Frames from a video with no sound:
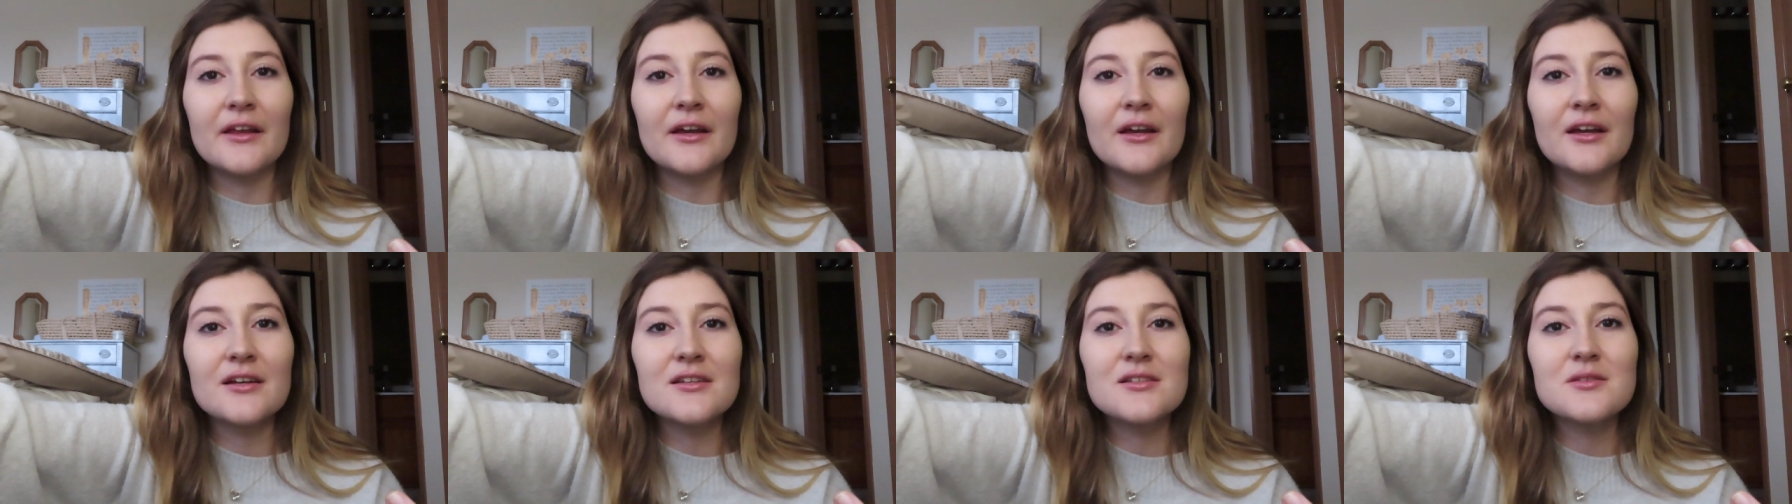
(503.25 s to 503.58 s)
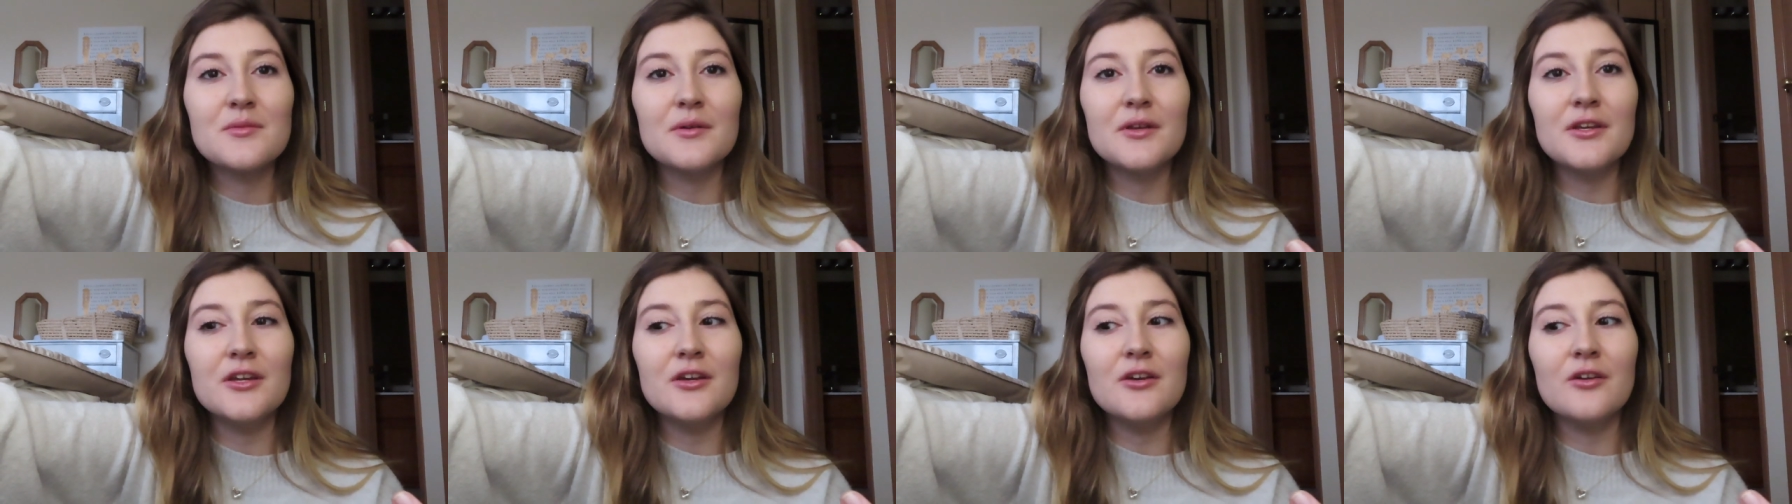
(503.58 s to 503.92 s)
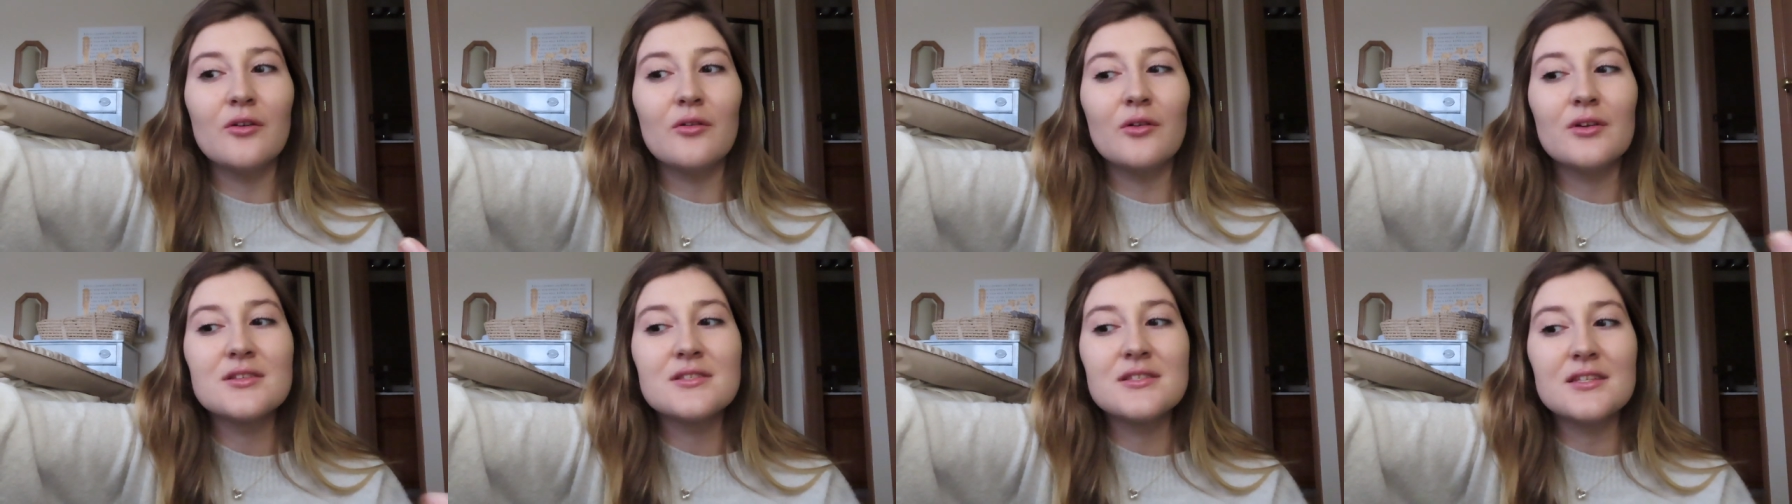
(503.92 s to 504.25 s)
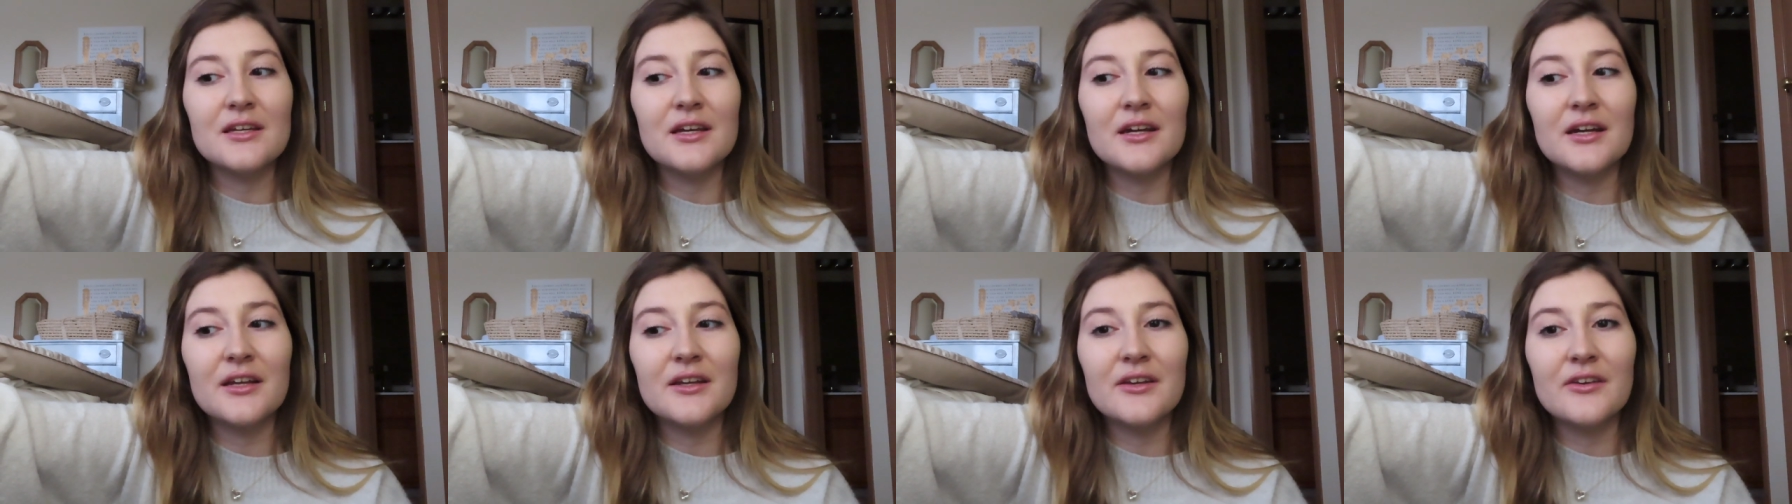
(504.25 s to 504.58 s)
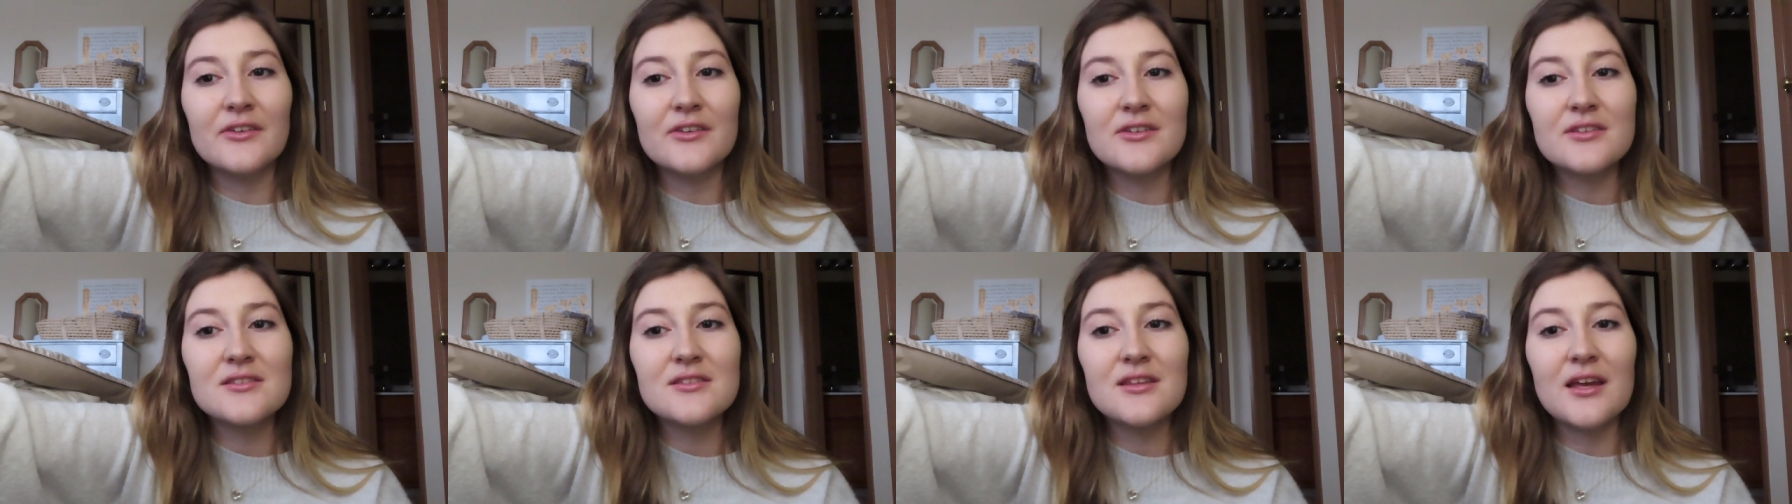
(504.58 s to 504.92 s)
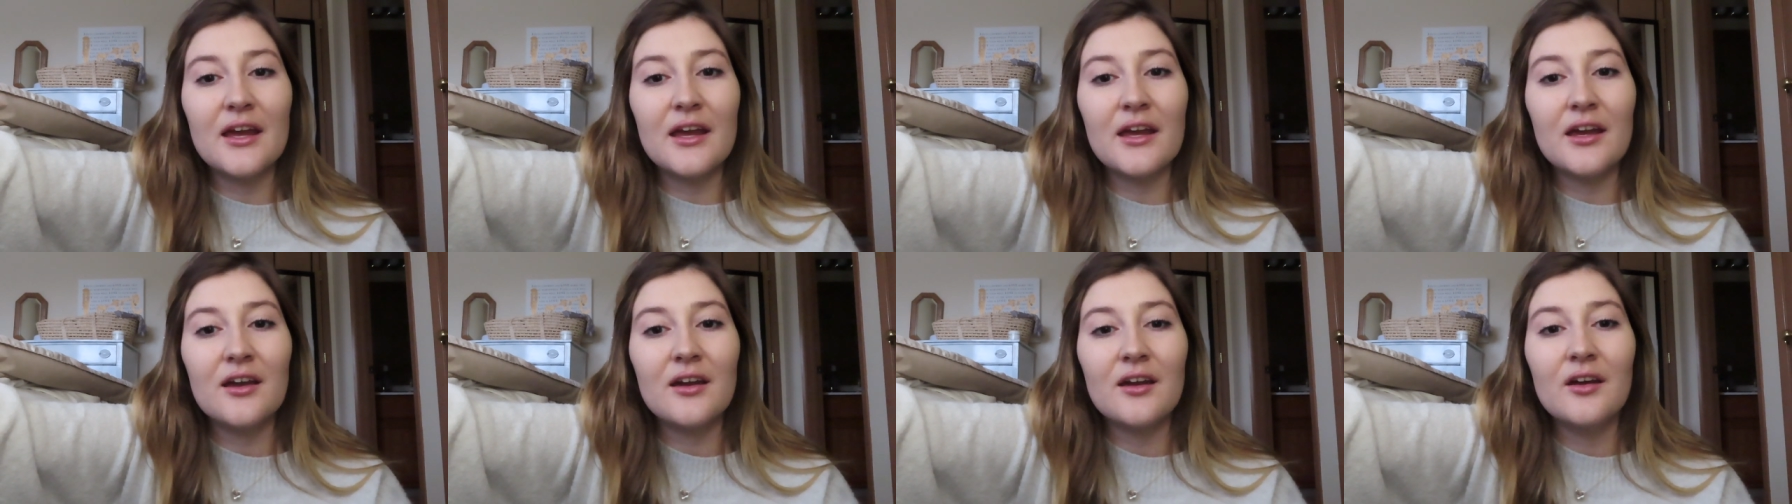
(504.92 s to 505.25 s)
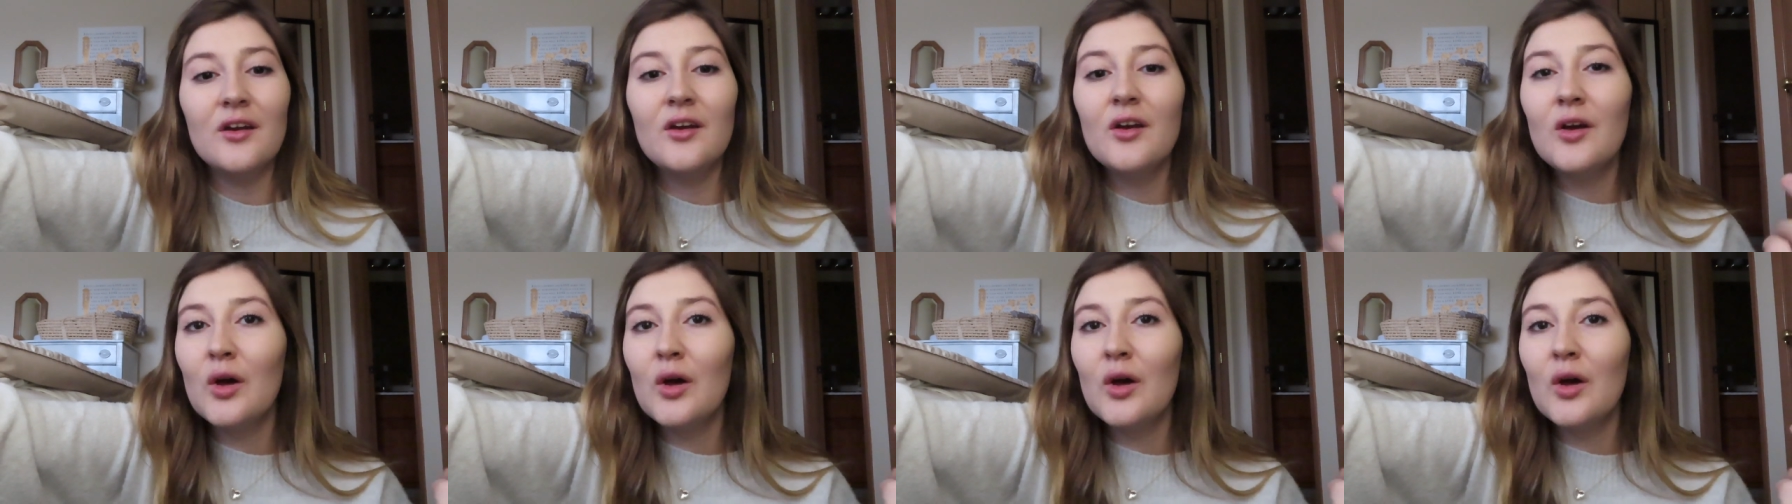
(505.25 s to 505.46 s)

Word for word: like because when you see it and you're just like